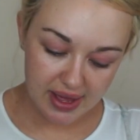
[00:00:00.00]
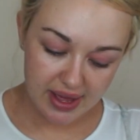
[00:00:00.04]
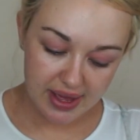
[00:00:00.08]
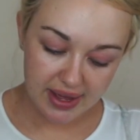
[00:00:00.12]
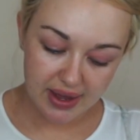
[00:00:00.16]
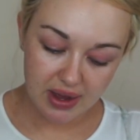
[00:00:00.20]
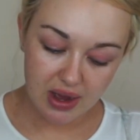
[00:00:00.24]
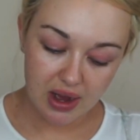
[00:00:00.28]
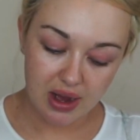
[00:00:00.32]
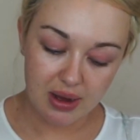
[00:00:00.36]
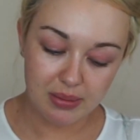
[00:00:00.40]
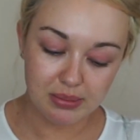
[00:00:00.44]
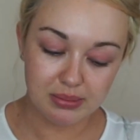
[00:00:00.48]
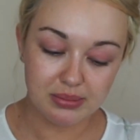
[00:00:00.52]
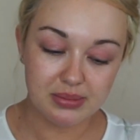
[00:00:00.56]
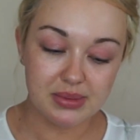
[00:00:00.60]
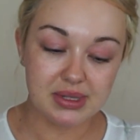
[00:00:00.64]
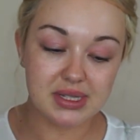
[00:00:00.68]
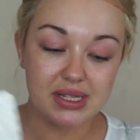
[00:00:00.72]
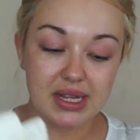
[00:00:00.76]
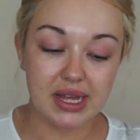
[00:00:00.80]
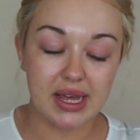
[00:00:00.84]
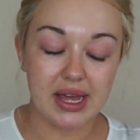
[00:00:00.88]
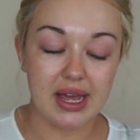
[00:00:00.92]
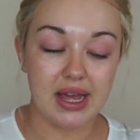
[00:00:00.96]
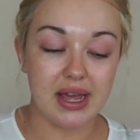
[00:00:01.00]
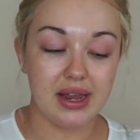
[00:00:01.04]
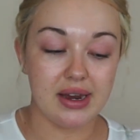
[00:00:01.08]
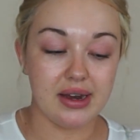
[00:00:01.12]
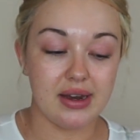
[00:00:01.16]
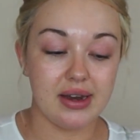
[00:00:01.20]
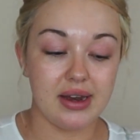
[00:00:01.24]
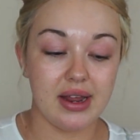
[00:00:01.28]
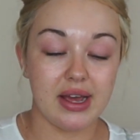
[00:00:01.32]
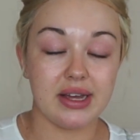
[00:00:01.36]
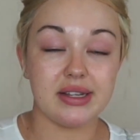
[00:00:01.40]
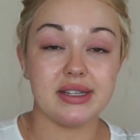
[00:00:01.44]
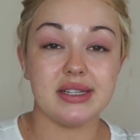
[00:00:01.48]
It comes
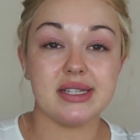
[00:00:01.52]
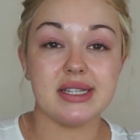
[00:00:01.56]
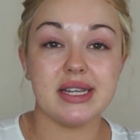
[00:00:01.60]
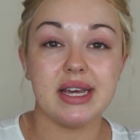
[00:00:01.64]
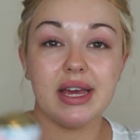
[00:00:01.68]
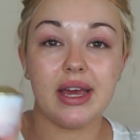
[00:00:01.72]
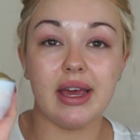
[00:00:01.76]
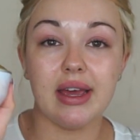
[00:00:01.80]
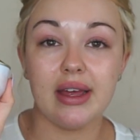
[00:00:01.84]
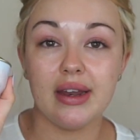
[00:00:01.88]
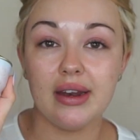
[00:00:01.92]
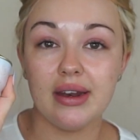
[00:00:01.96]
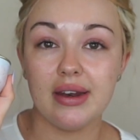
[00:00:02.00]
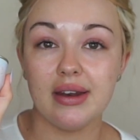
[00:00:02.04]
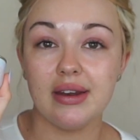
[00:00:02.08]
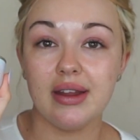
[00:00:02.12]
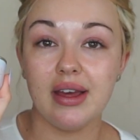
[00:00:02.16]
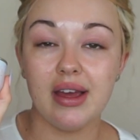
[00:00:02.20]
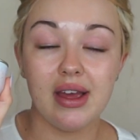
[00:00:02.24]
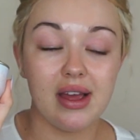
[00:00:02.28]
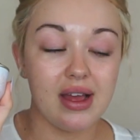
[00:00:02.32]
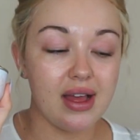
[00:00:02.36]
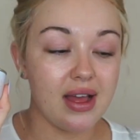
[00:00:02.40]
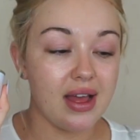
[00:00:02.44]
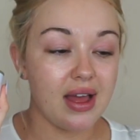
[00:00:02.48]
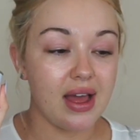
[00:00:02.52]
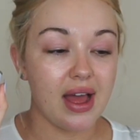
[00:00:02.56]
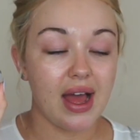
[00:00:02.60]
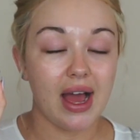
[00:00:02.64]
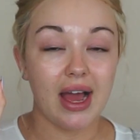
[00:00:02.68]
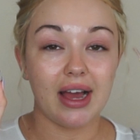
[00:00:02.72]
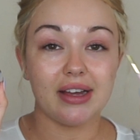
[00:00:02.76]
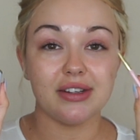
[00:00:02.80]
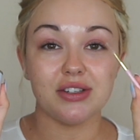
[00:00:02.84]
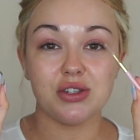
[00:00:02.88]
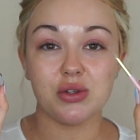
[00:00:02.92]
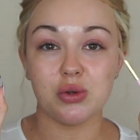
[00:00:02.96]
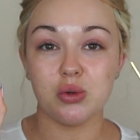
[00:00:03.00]
in a tin
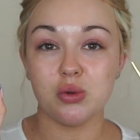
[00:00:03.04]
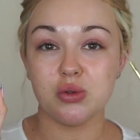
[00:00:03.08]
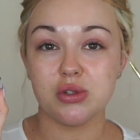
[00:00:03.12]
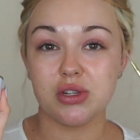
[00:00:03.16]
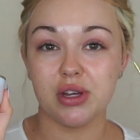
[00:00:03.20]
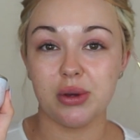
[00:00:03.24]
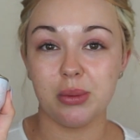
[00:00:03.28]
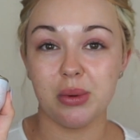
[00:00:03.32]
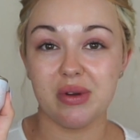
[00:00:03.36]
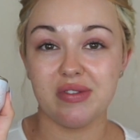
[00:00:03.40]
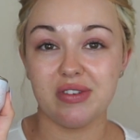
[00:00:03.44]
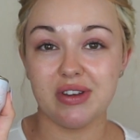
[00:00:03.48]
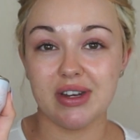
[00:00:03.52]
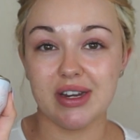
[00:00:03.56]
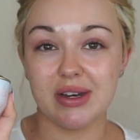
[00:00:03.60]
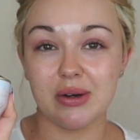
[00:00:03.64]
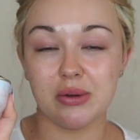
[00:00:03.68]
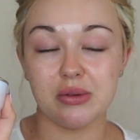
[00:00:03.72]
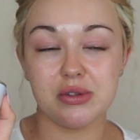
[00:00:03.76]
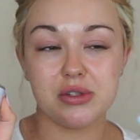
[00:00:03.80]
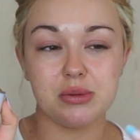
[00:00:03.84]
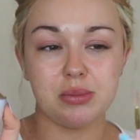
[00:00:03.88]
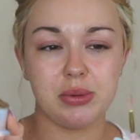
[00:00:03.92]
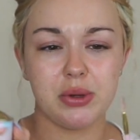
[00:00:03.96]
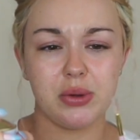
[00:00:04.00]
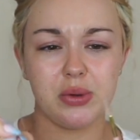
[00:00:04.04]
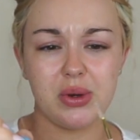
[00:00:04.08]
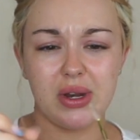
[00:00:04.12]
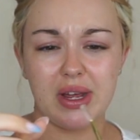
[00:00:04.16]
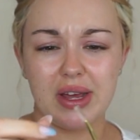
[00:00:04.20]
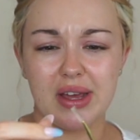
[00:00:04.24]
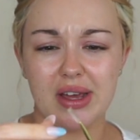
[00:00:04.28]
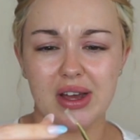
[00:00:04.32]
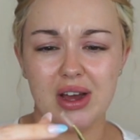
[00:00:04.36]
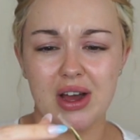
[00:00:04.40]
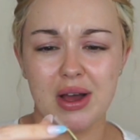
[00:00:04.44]
and also with a little spoolie.